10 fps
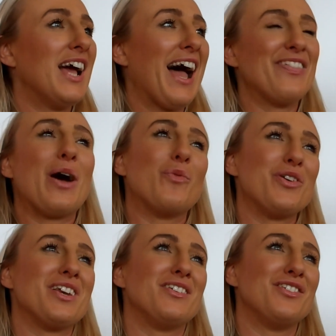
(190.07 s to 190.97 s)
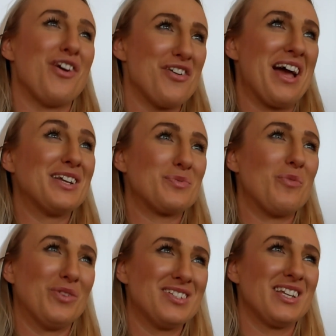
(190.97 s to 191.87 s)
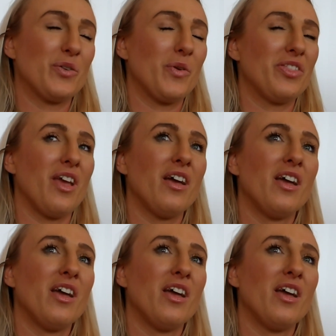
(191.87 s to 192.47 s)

and that one not nice one will stick with you.